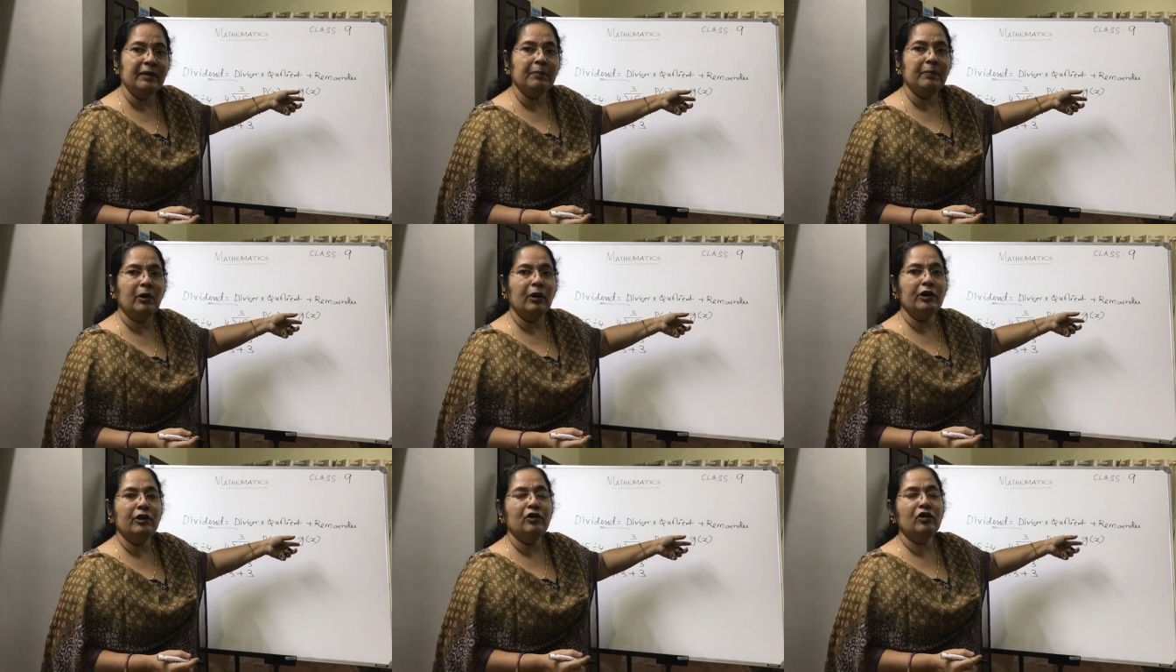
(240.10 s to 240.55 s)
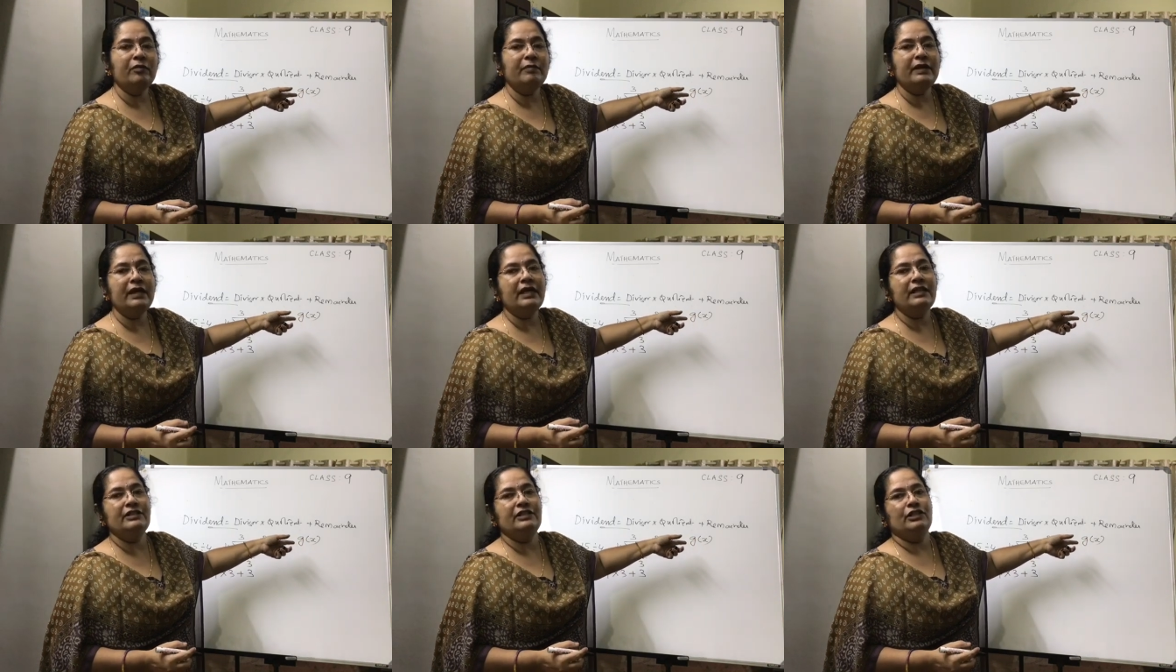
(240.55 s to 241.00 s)

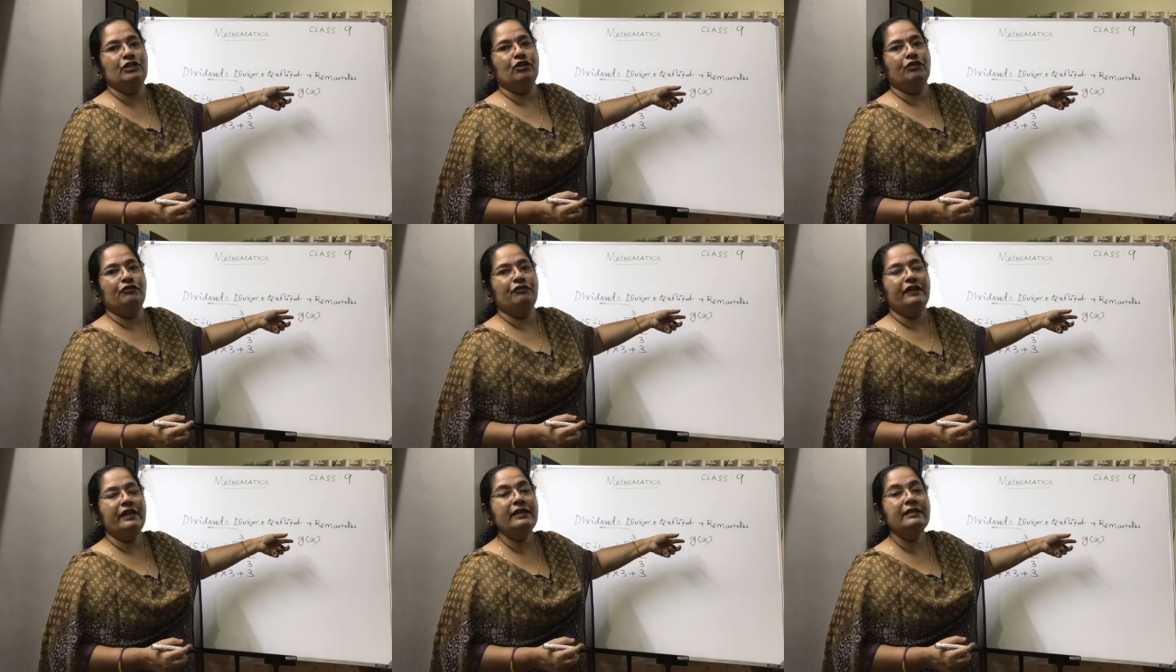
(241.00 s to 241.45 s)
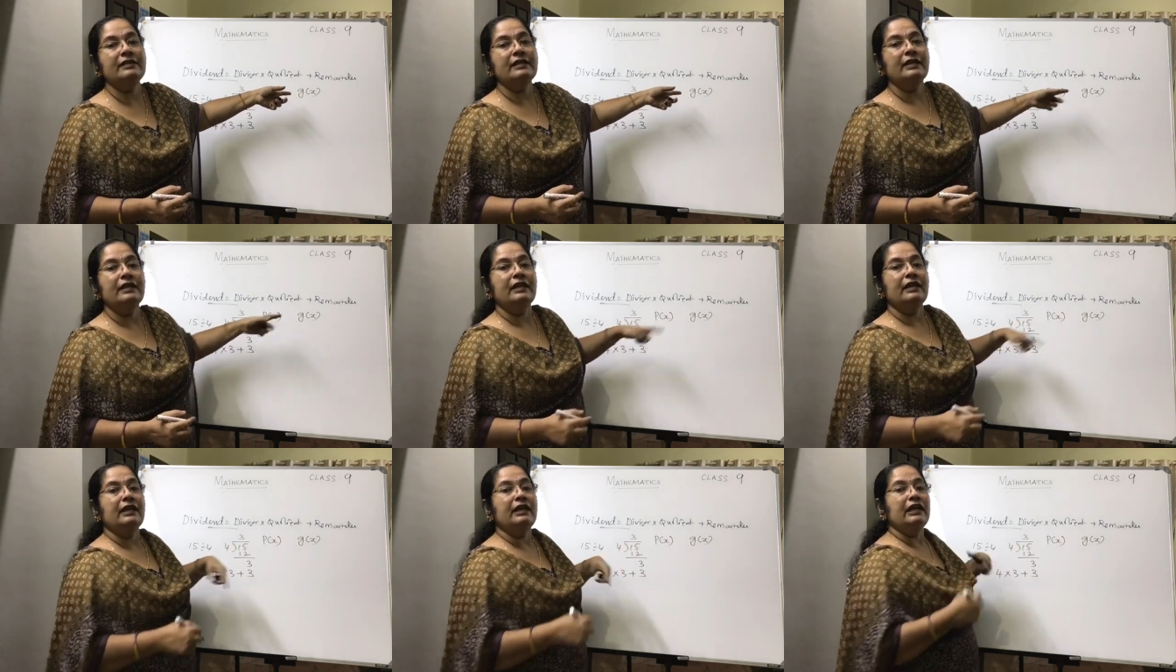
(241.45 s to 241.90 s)
polynomial g of x,
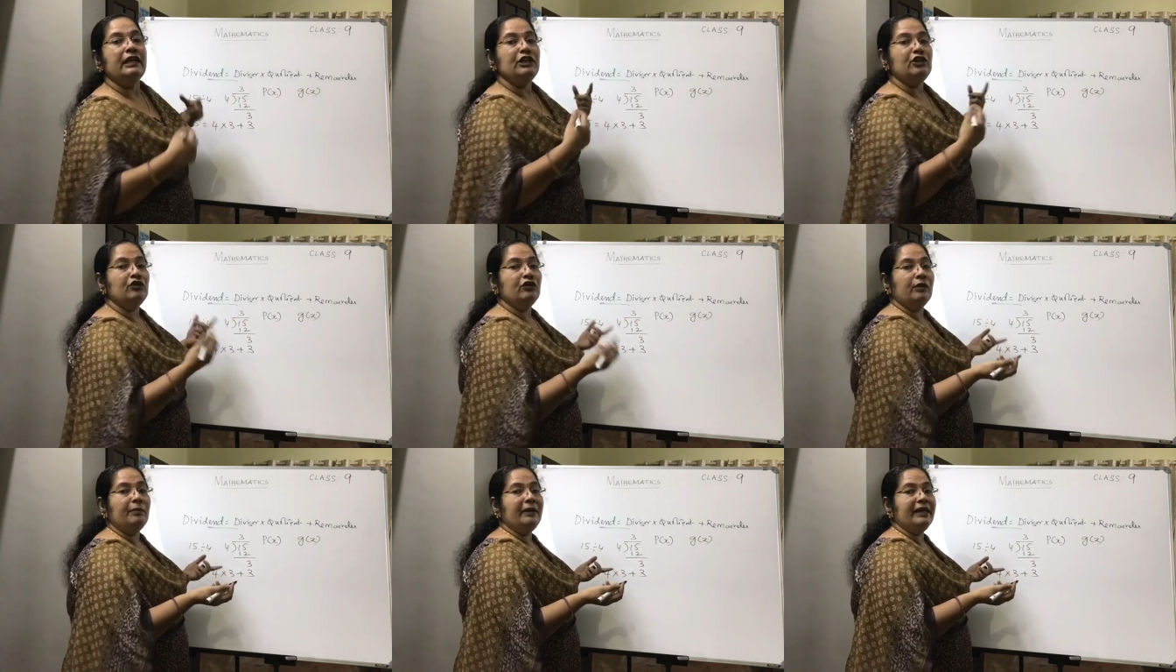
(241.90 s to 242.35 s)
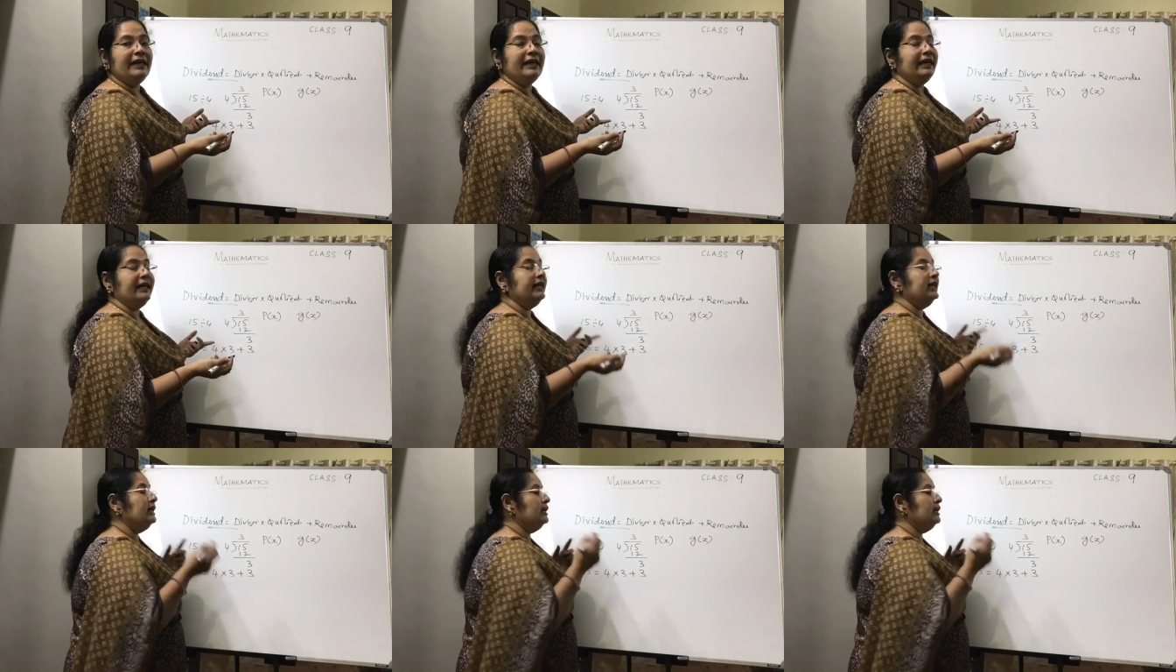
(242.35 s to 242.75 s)
you will be getting a